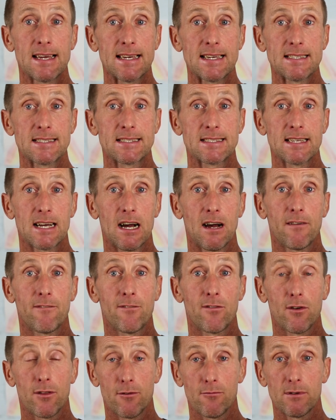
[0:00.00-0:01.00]
It's
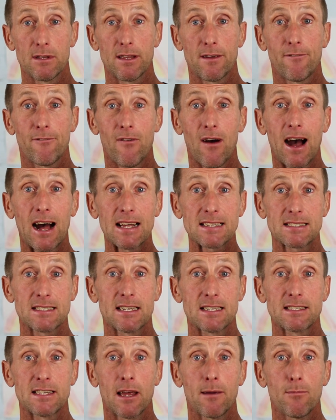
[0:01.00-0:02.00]
for the really
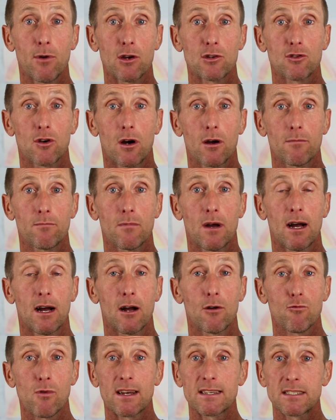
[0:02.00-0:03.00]
fast tempo type
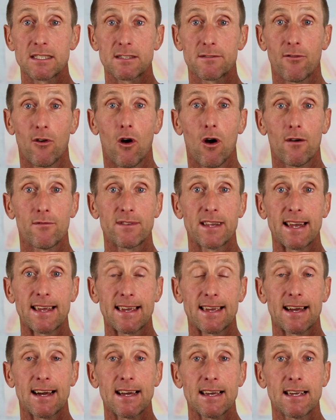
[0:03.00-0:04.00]
races, 5,
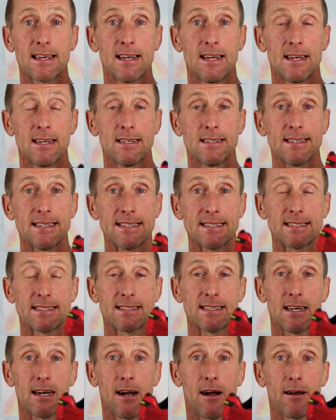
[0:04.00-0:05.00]
10k. It
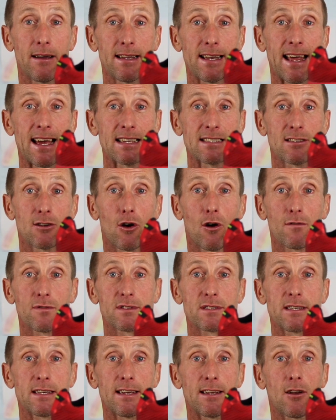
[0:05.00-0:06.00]
has an
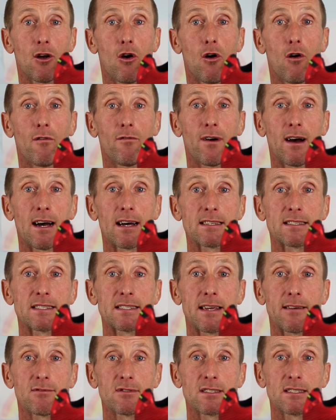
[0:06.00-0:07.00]
offset of
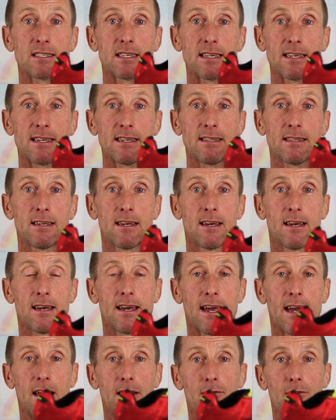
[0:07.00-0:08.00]
17
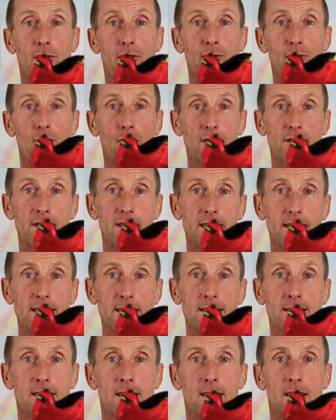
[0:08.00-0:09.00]
and
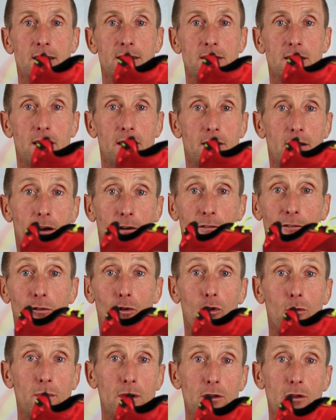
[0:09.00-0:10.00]
13, so a
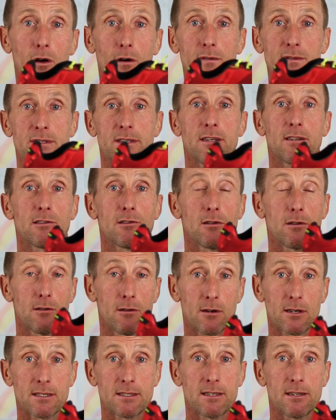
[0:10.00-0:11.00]
4mm offset.
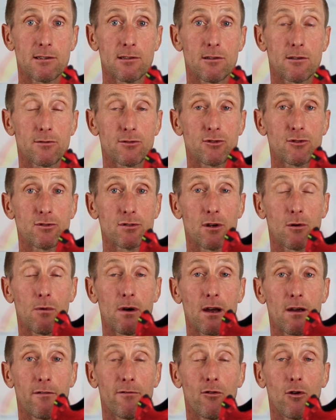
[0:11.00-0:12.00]
Like I said, a lot of shoes I
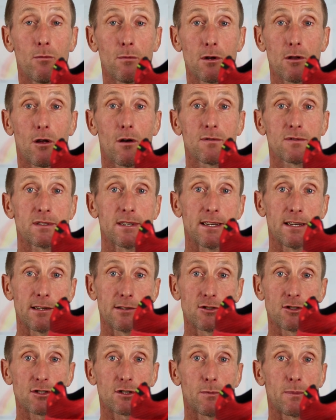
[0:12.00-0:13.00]
wear a 4mm offset.
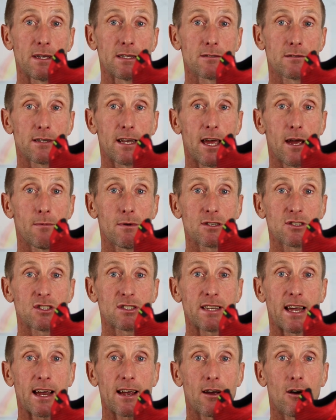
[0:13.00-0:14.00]
It just depends on how much
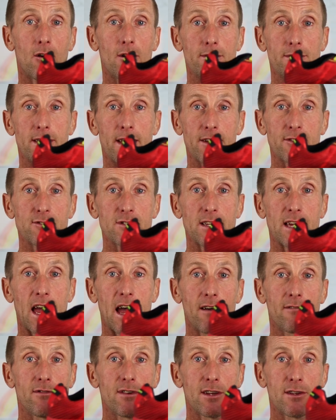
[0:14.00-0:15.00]
stack height they actually
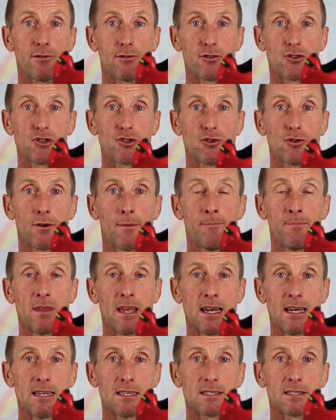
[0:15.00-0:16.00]
have in the shoe.
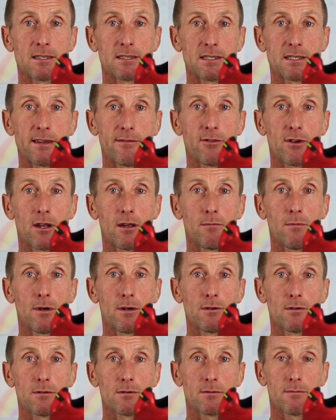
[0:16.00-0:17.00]
So
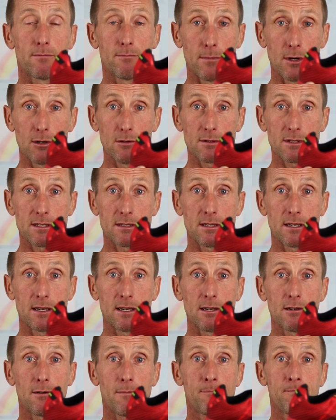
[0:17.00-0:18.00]
17mm in the
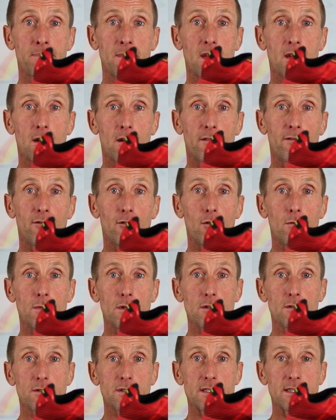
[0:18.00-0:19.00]
heel,
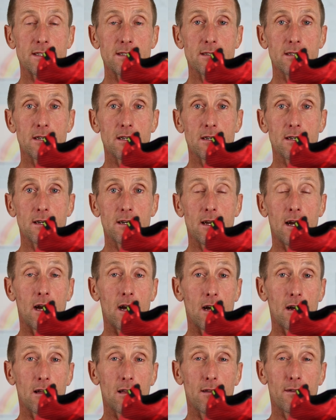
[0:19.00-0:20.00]
4mm in the
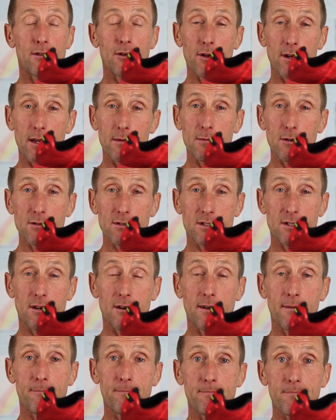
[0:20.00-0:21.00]
13mm,
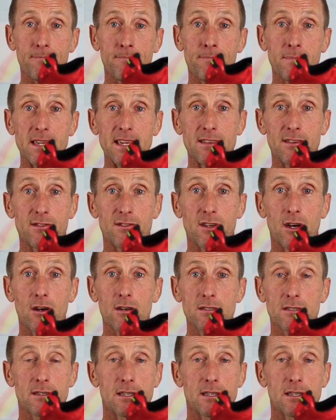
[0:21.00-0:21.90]
sorry, in the toe.